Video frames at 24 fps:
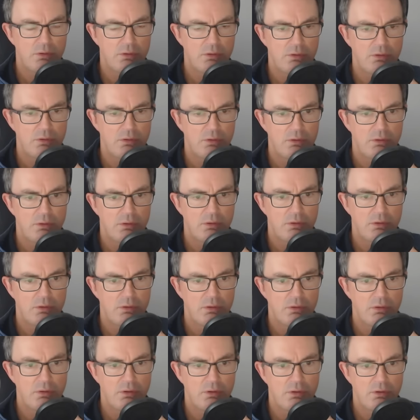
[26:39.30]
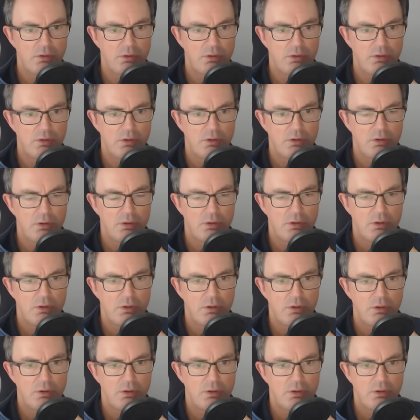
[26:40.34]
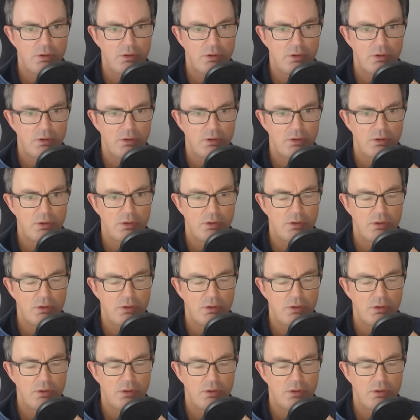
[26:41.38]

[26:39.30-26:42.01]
Nobody speaks.